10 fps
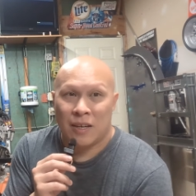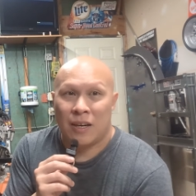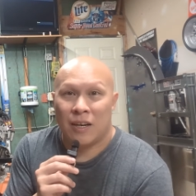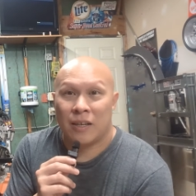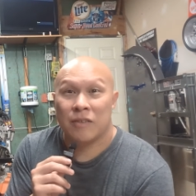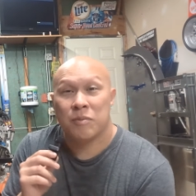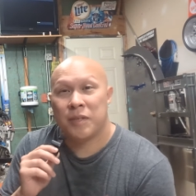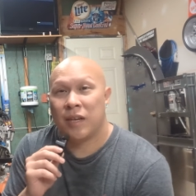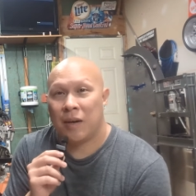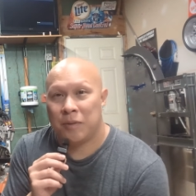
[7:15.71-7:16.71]
Uh, gives
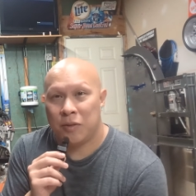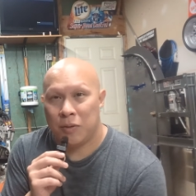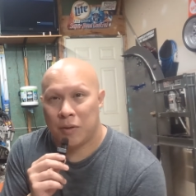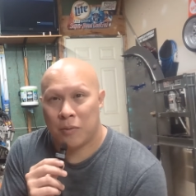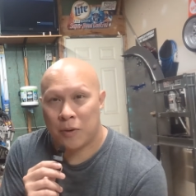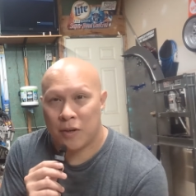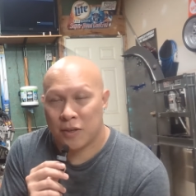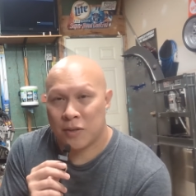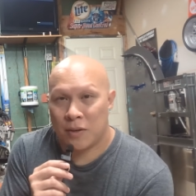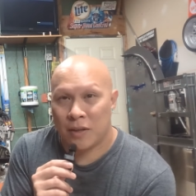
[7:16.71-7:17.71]
me time to do other
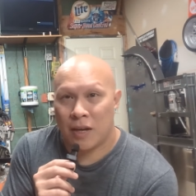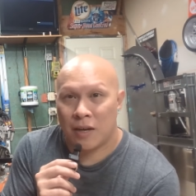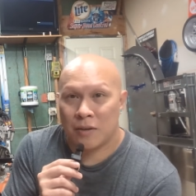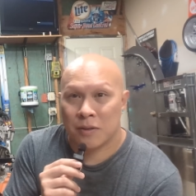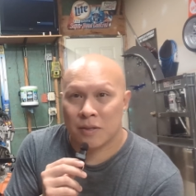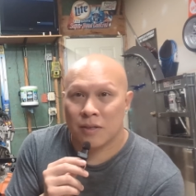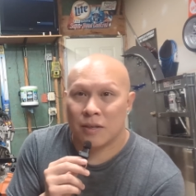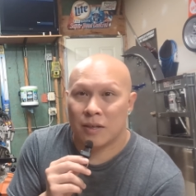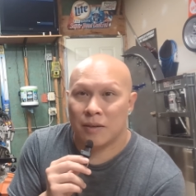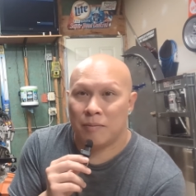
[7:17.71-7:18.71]
projects around the house.
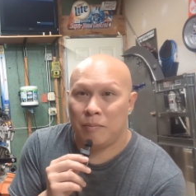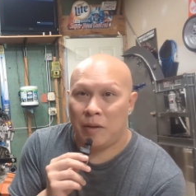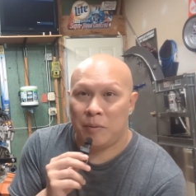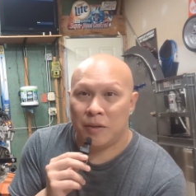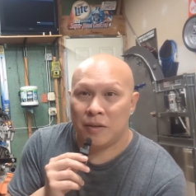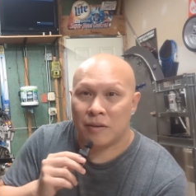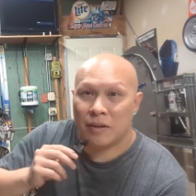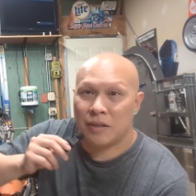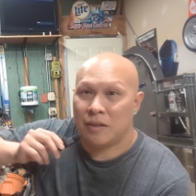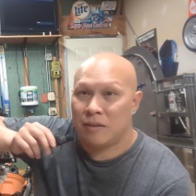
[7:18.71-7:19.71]
Um, maybe
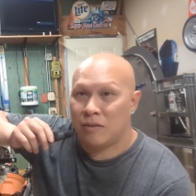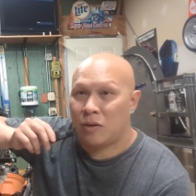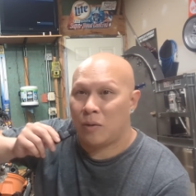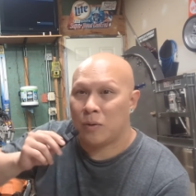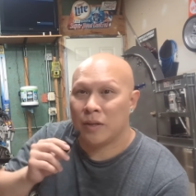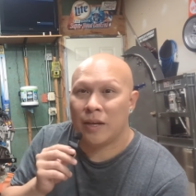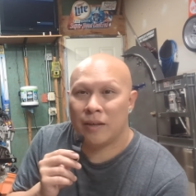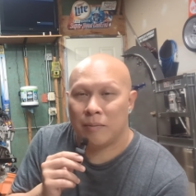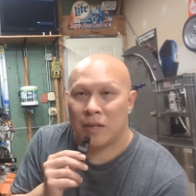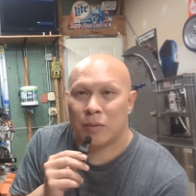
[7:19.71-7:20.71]
I can drywall
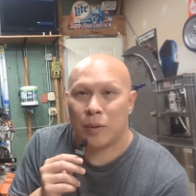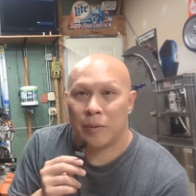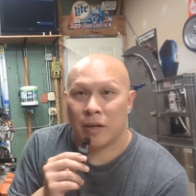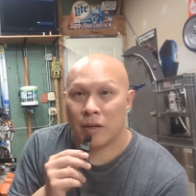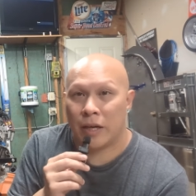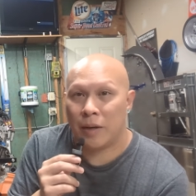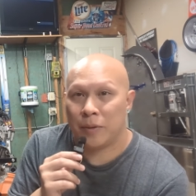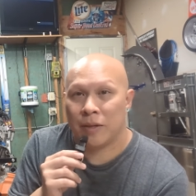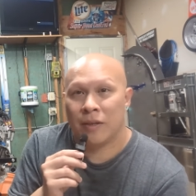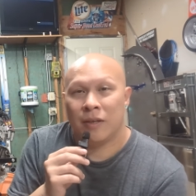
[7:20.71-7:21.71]
that. That's probably not going to
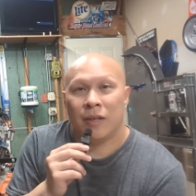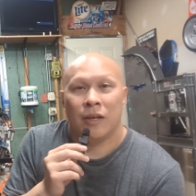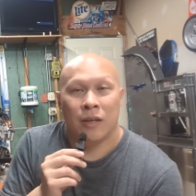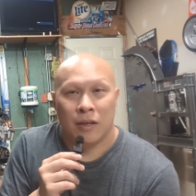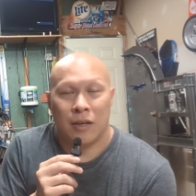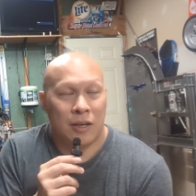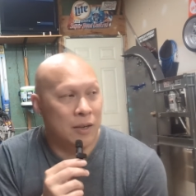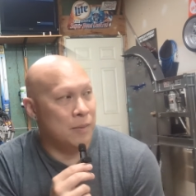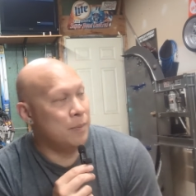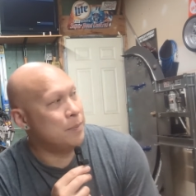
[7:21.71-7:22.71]
happen.
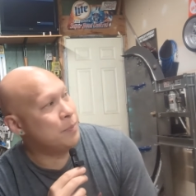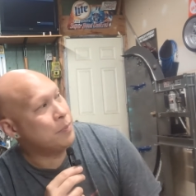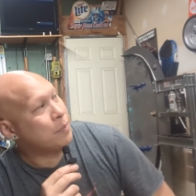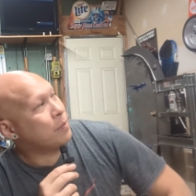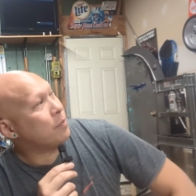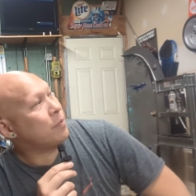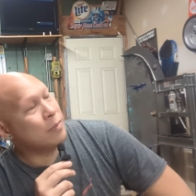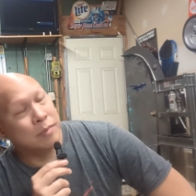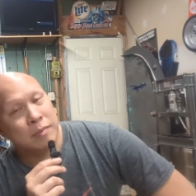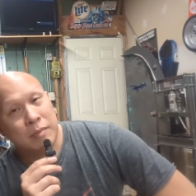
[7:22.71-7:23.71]
Um,
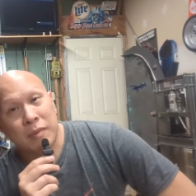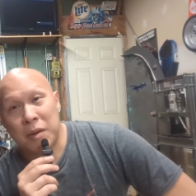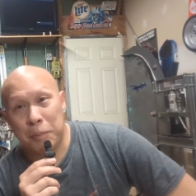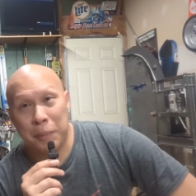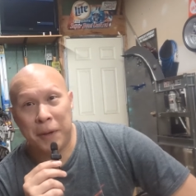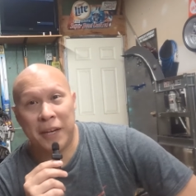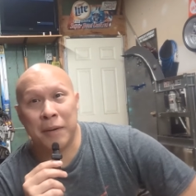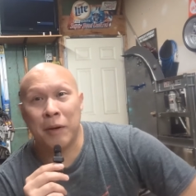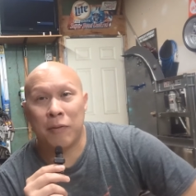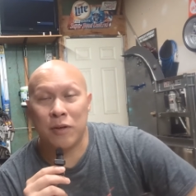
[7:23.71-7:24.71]
been
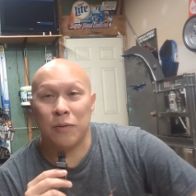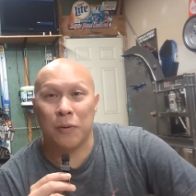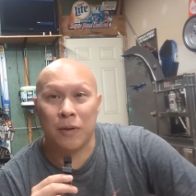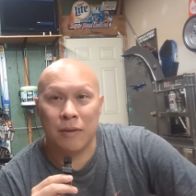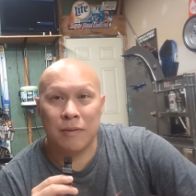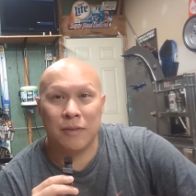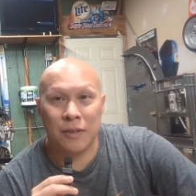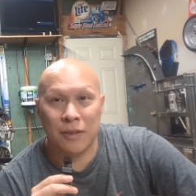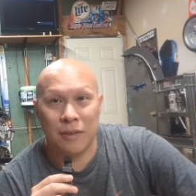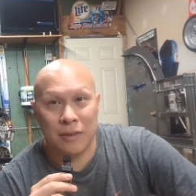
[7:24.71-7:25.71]
painting my first floor,
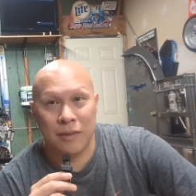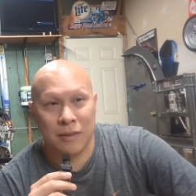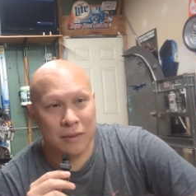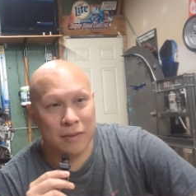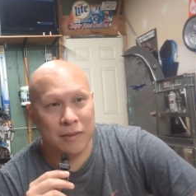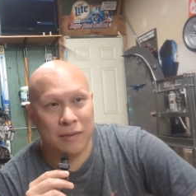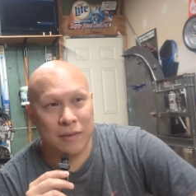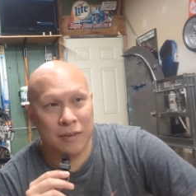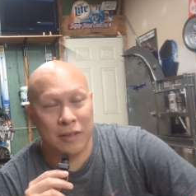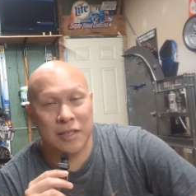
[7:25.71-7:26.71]
so
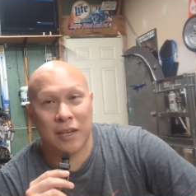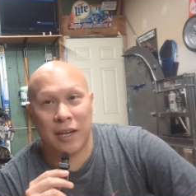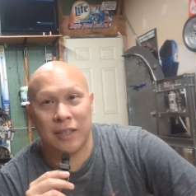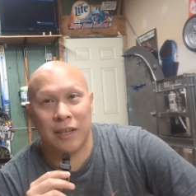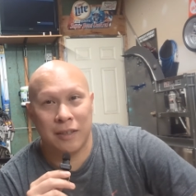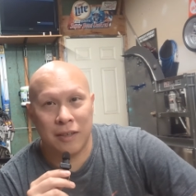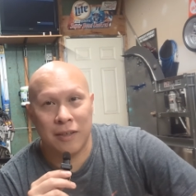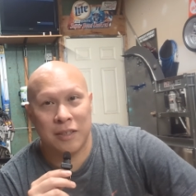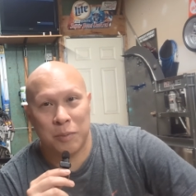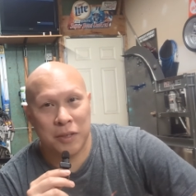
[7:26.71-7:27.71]
at least I got that
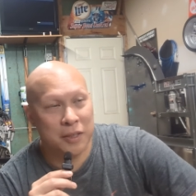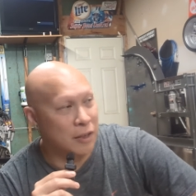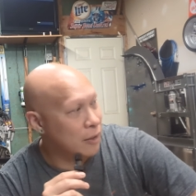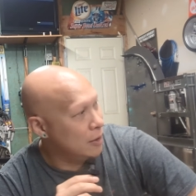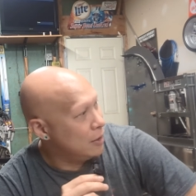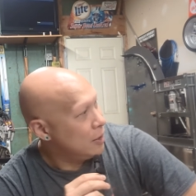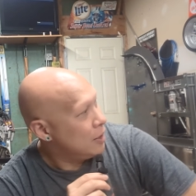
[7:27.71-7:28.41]
done. It's been a year.